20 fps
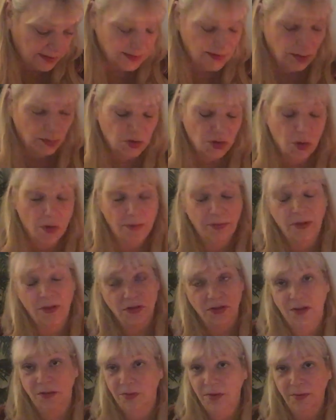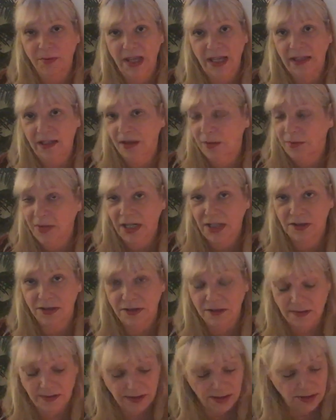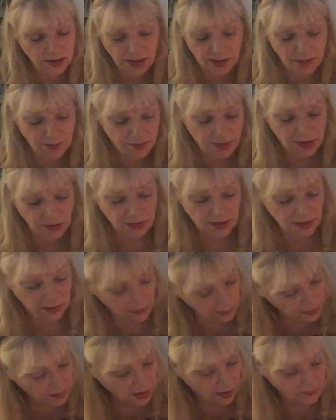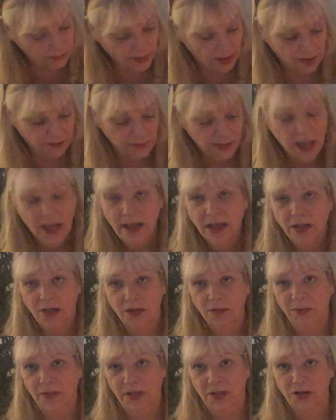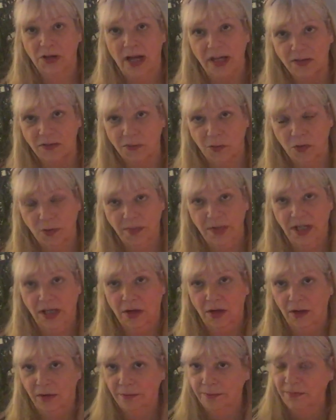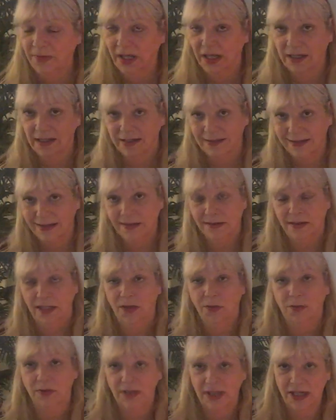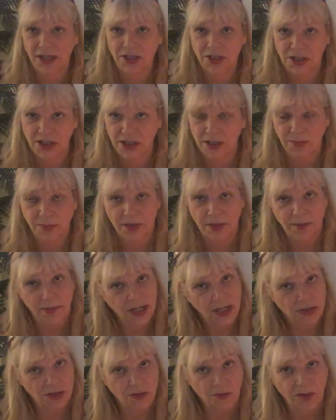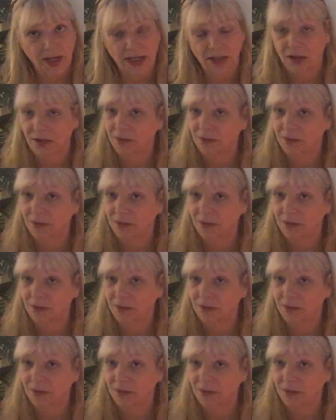Some Scorpios could be making a major decision about their love life, could be transforming a, an existing relationship in a major way,